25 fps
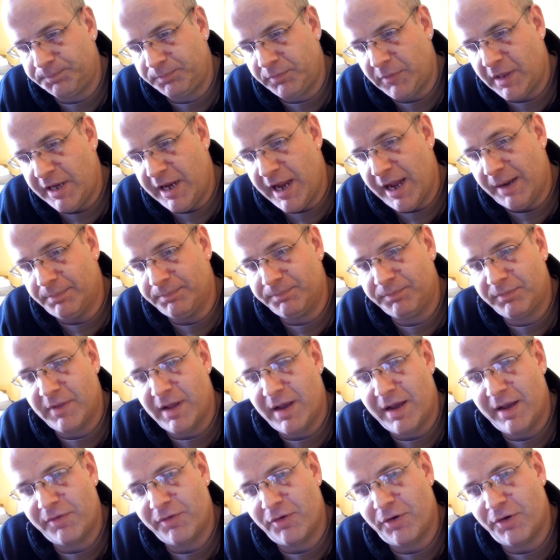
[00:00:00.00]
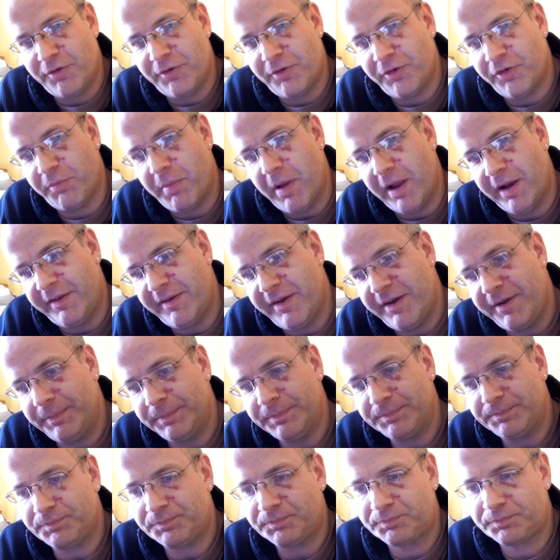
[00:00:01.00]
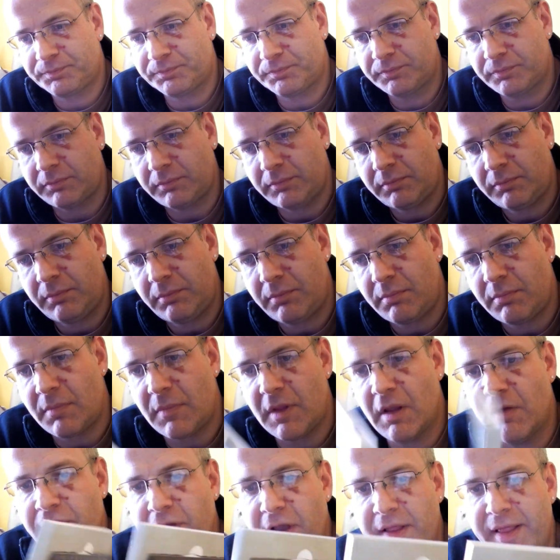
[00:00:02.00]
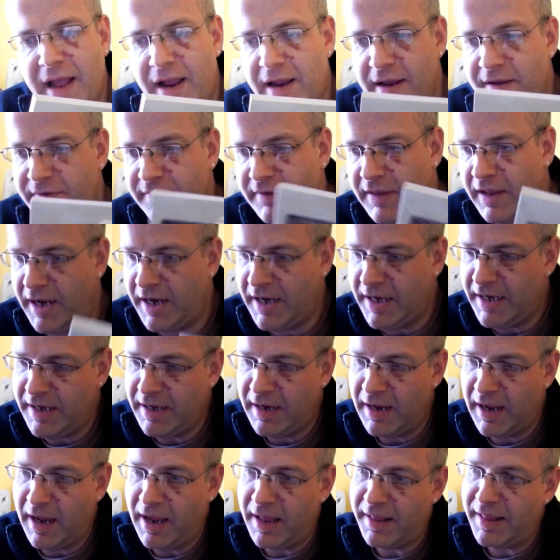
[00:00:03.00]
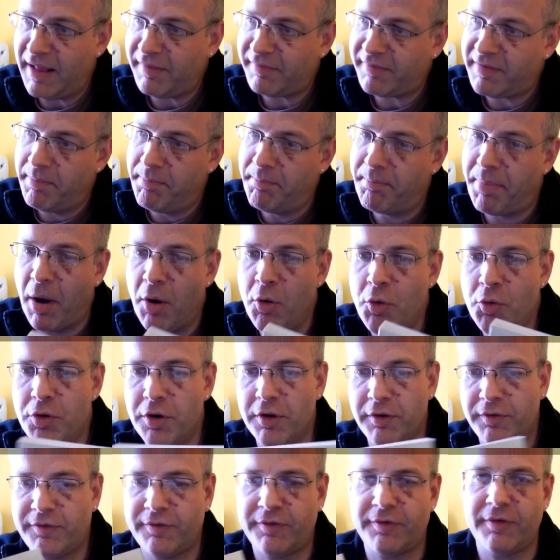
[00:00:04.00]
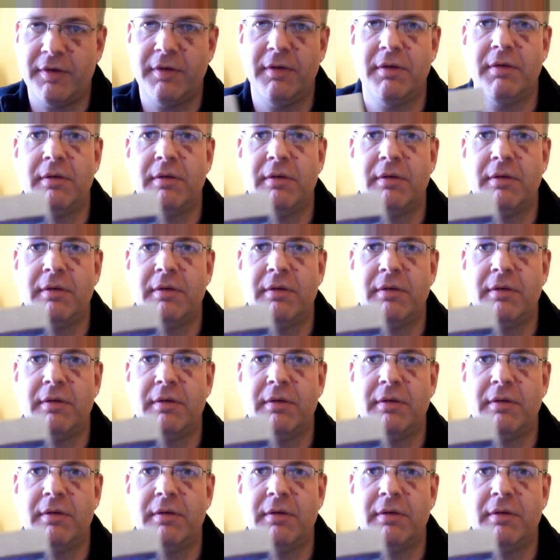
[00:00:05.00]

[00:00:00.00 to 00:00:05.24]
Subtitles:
yeah, as I suspected. So that is that's the bonus